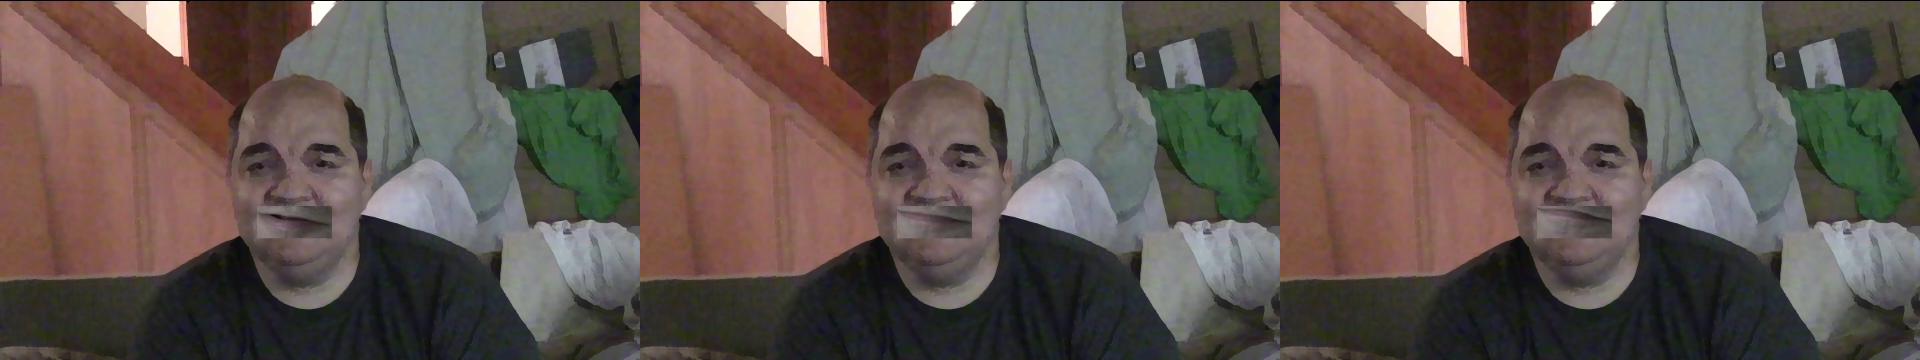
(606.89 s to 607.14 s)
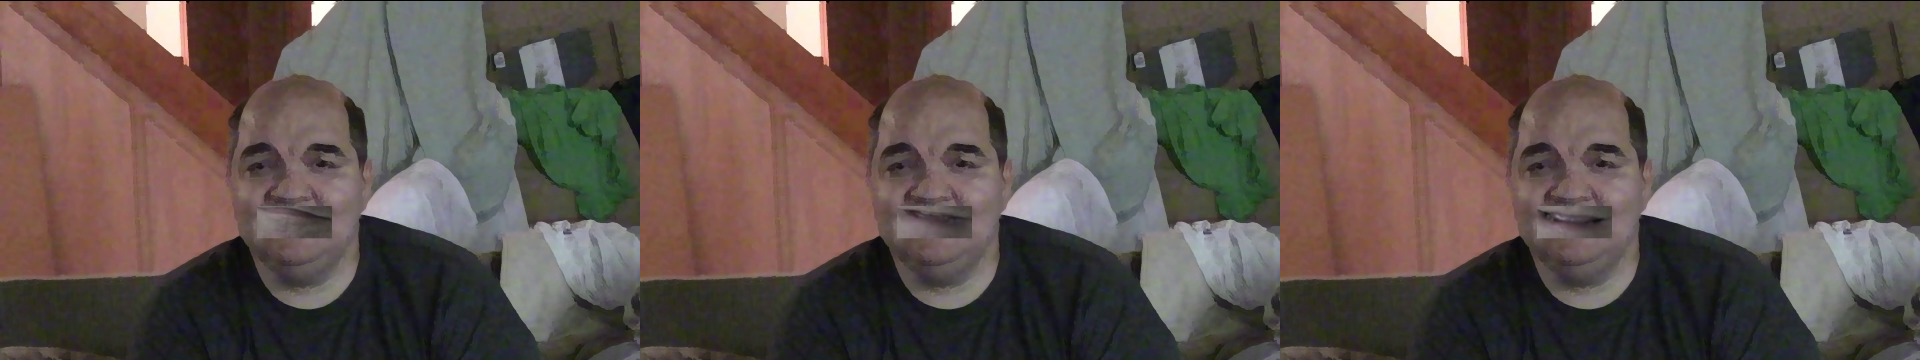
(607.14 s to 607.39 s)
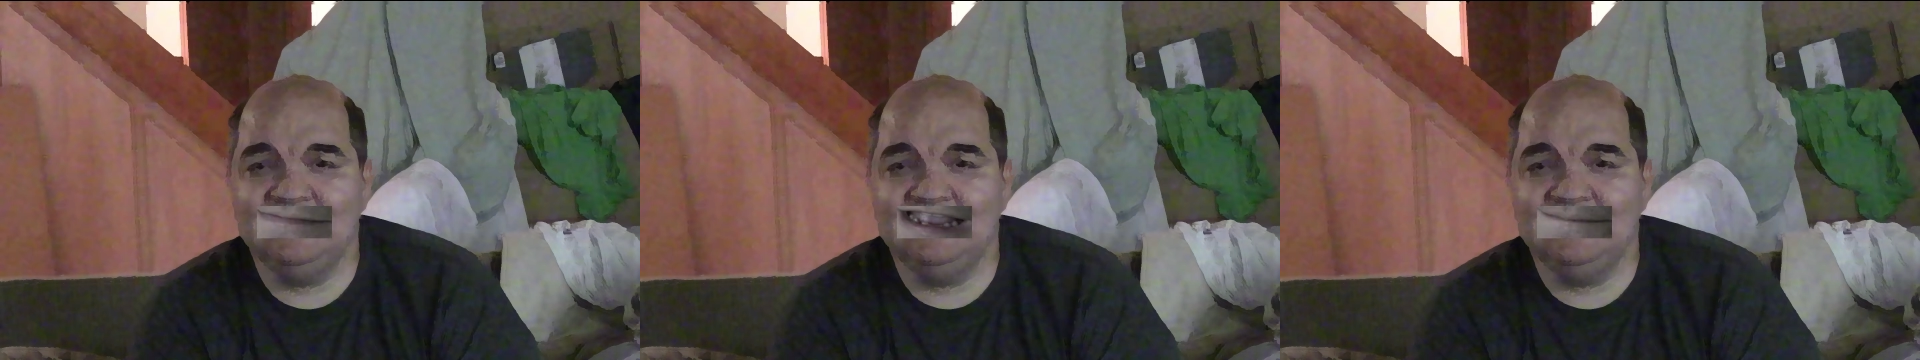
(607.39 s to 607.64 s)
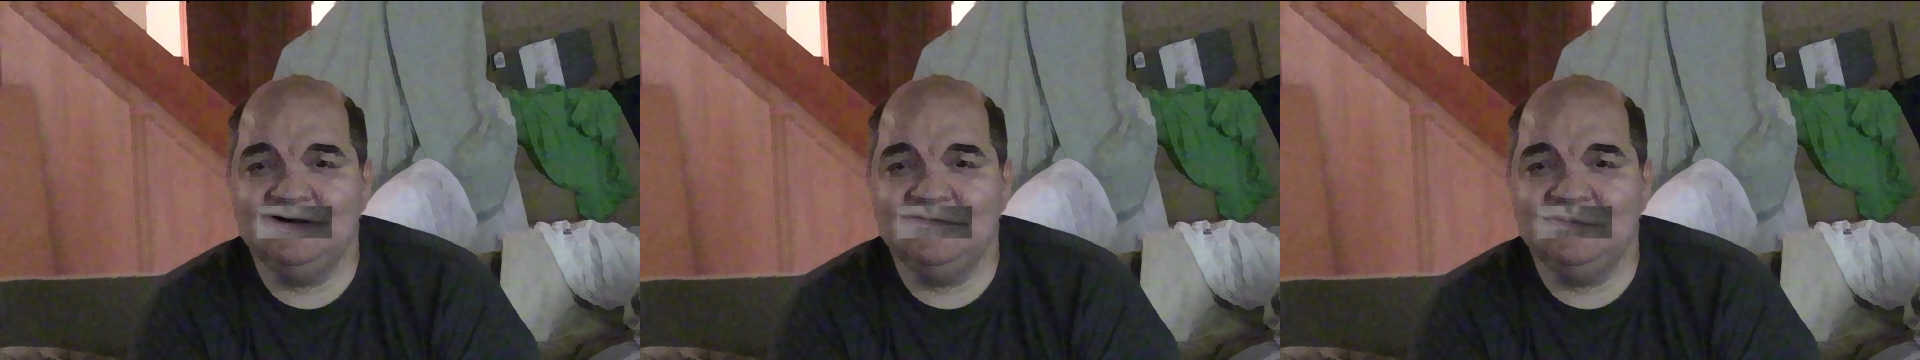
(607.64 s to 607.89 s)
Maybe
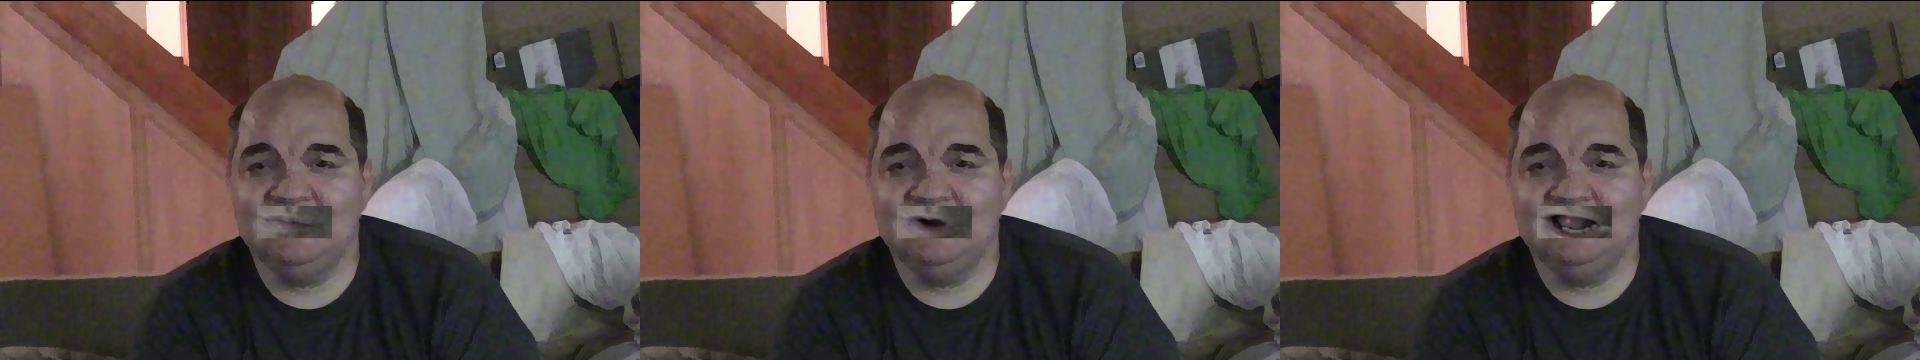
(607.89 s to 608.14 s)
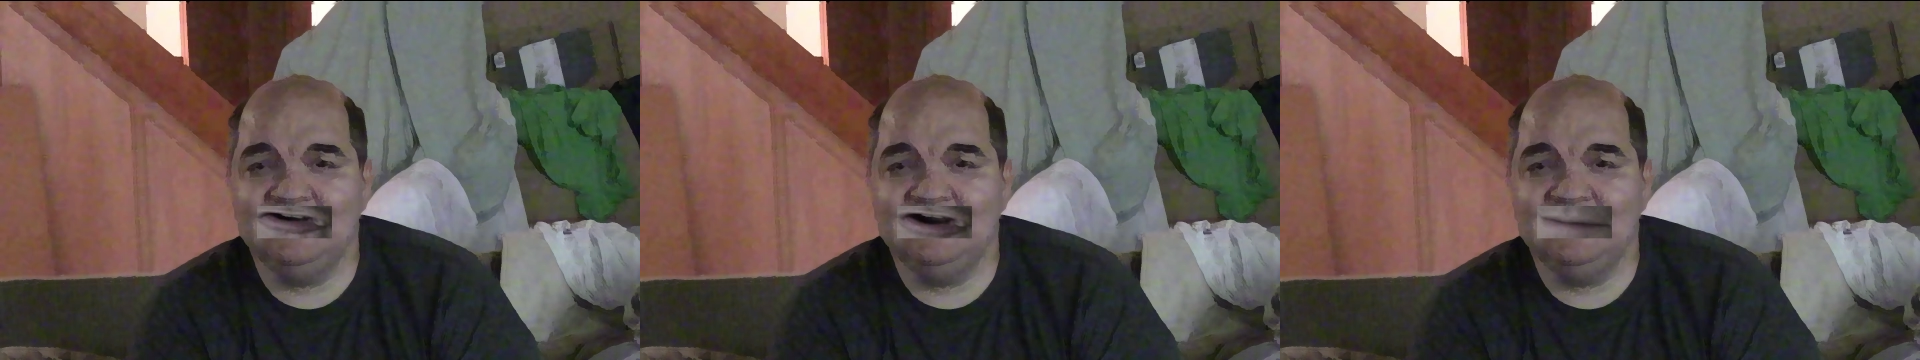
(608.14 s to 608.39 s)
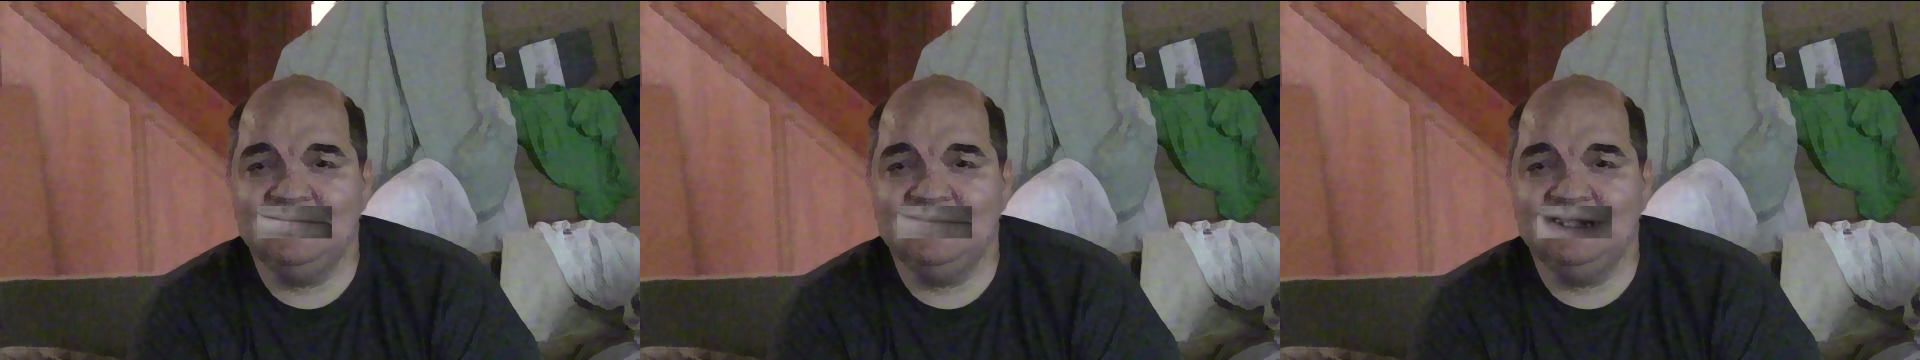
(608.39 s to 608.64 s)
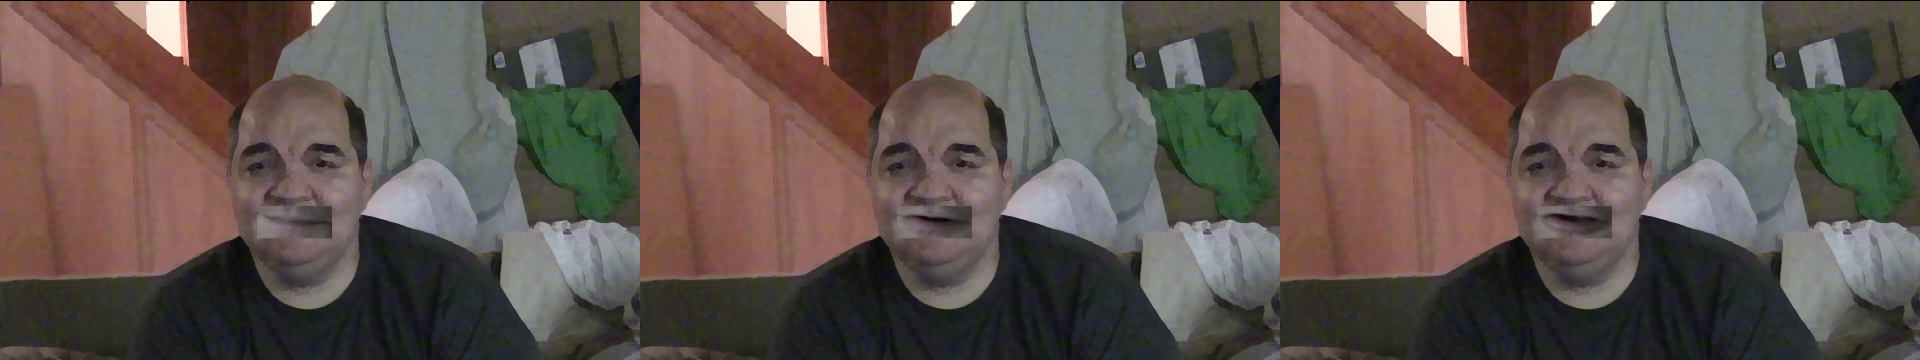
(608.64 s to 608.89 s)
I've been watching
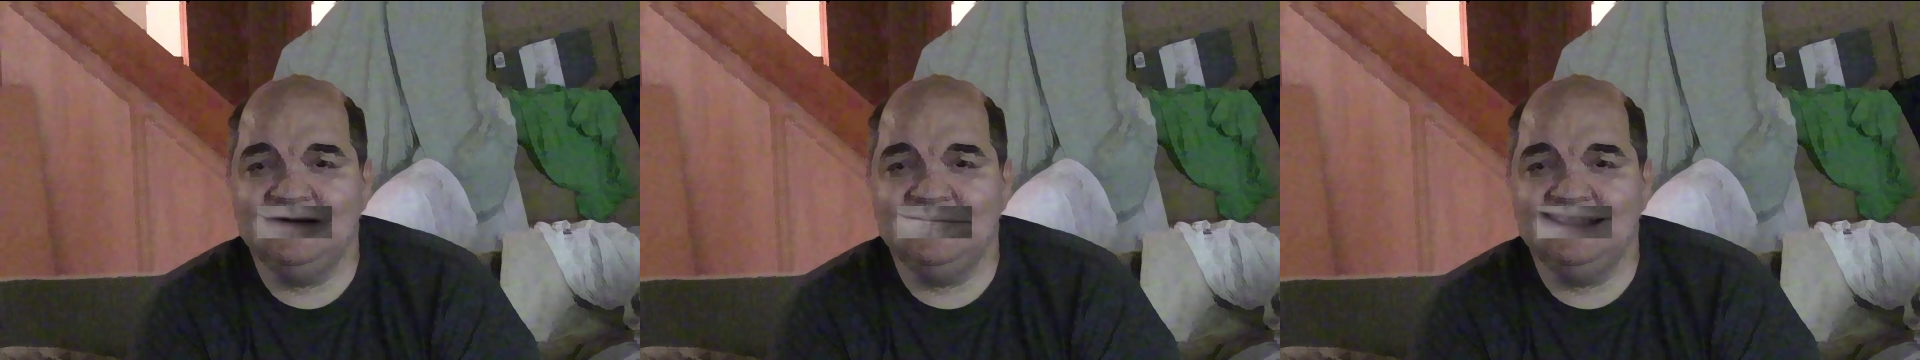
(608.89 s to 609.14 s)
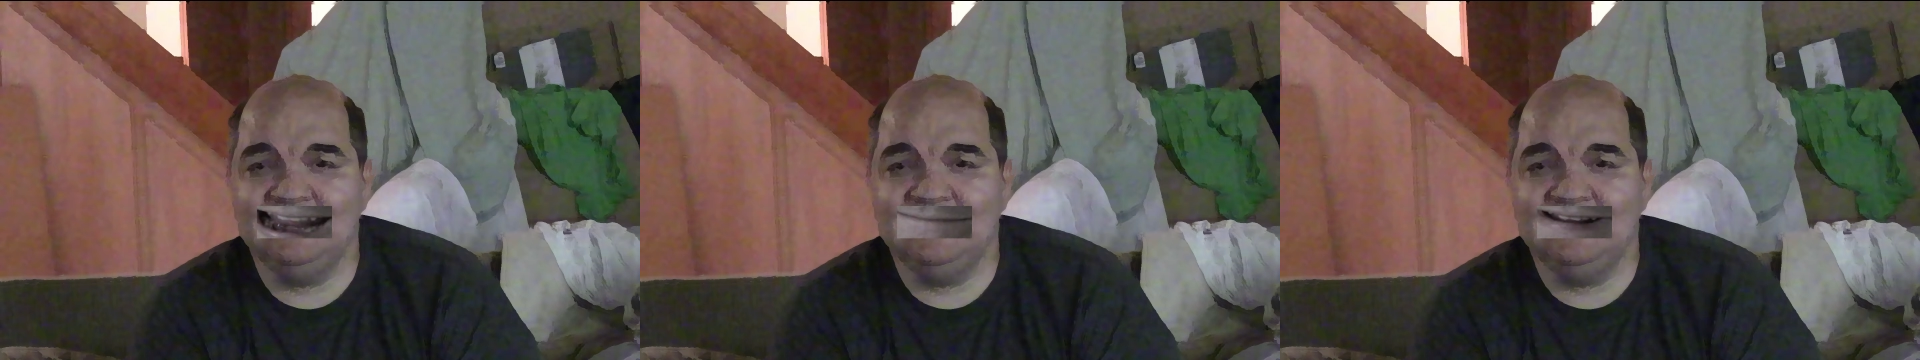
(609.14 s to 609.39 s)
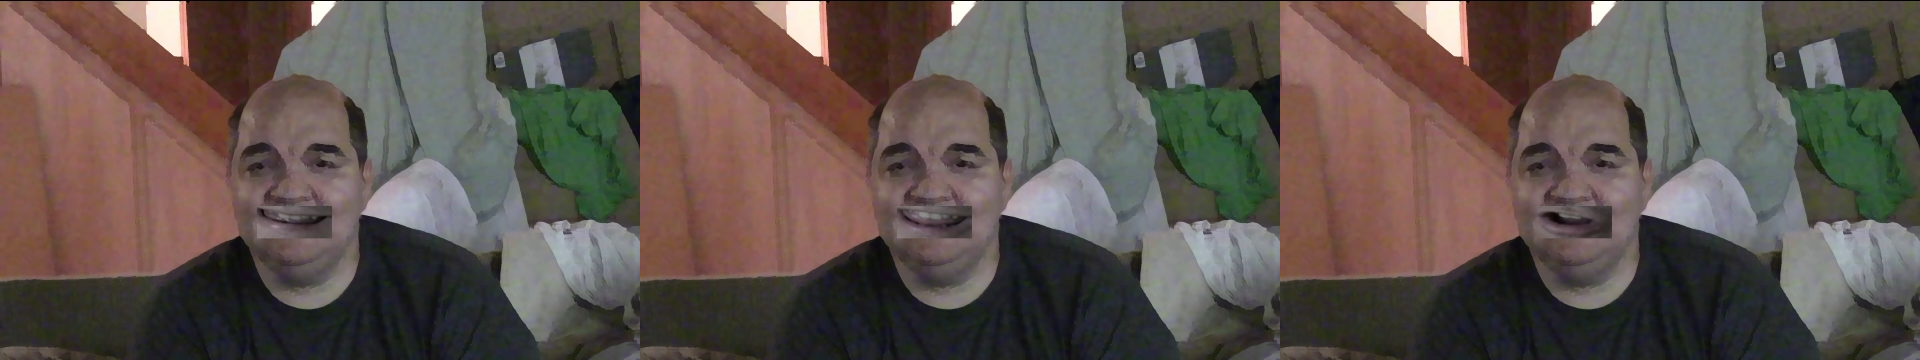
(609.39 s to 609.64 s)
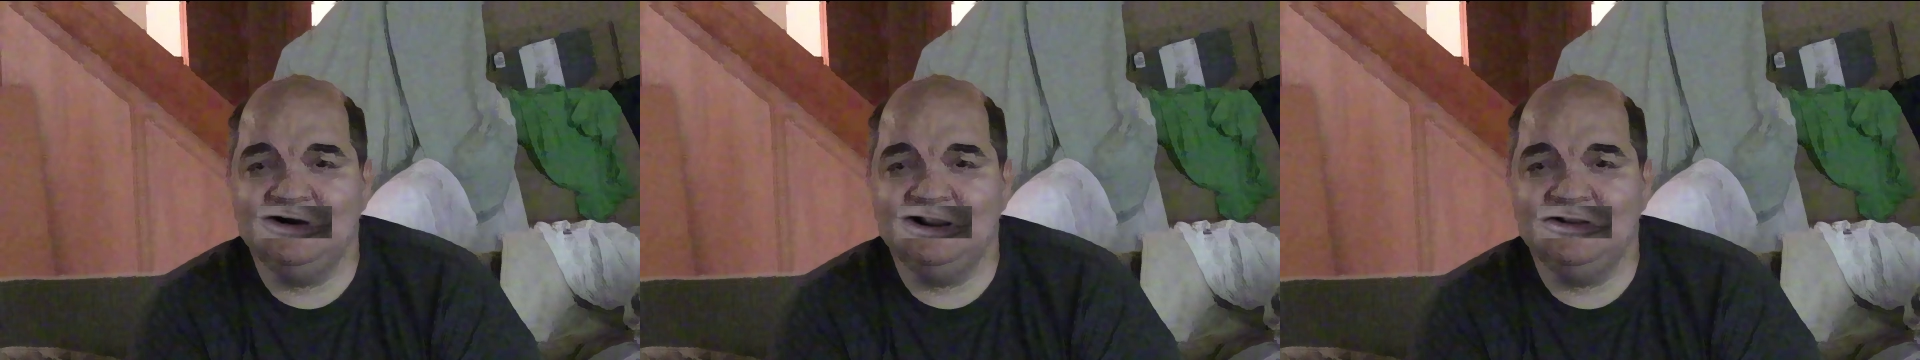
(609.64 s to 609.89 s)
public domain
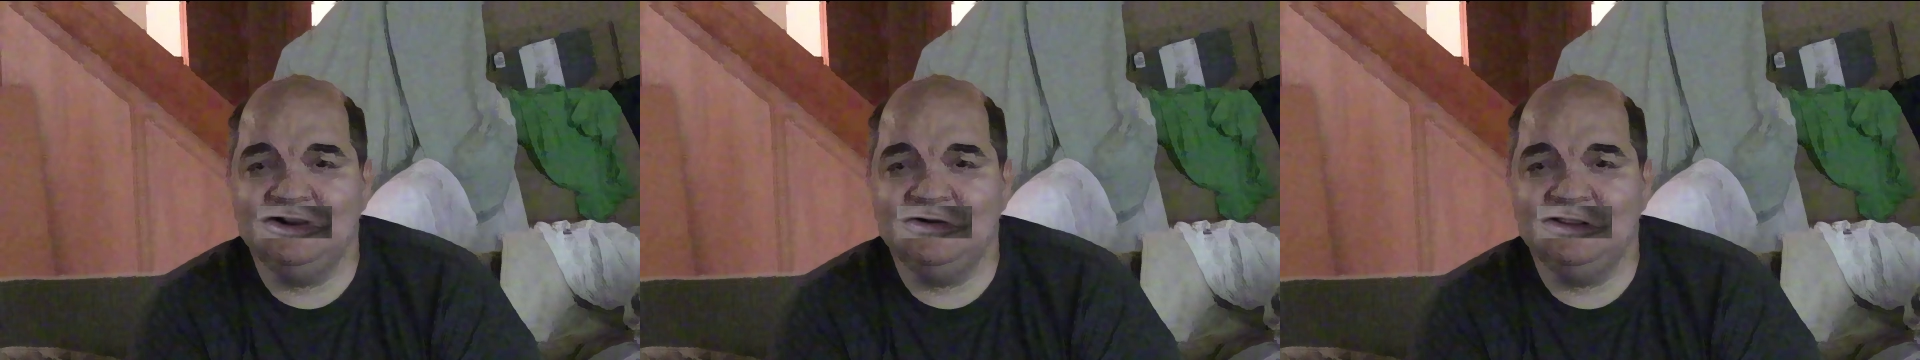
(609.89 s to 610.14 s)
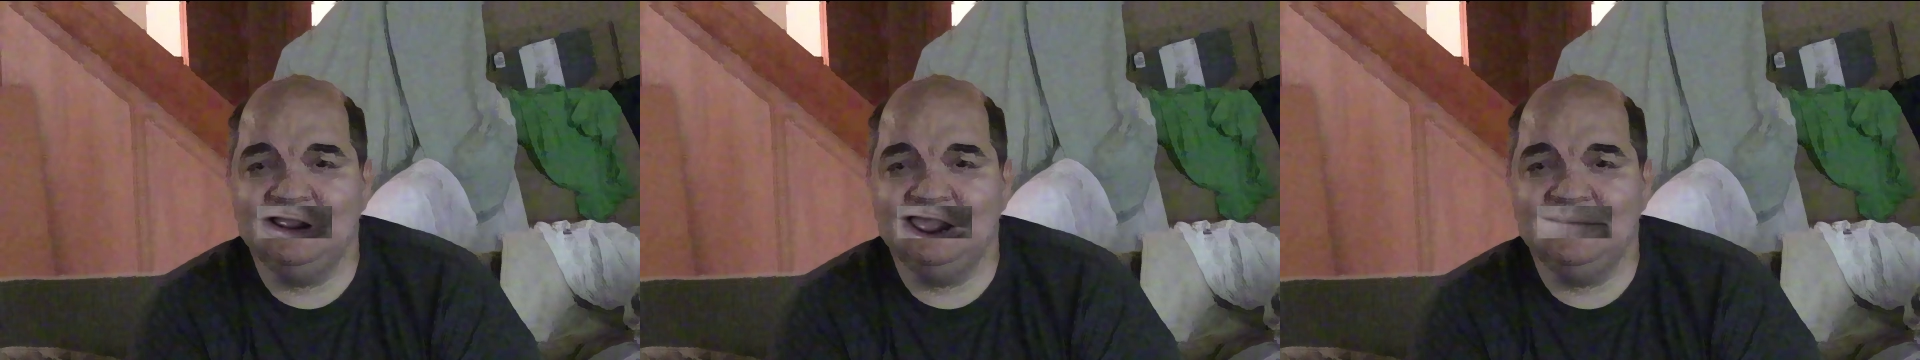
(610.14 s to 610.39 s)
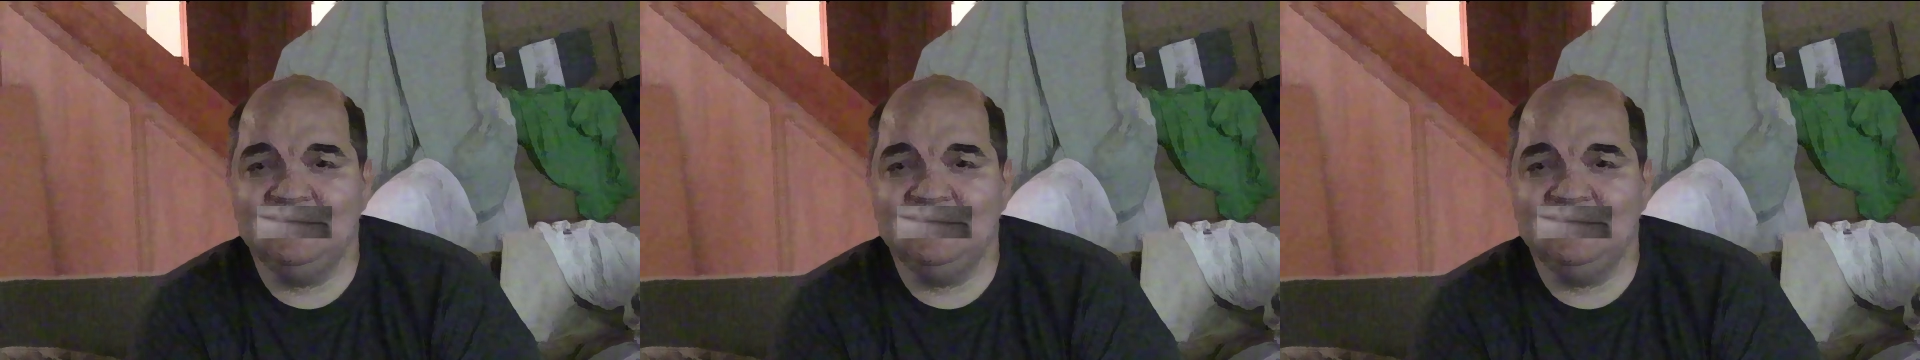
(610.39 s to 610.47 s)
material too long,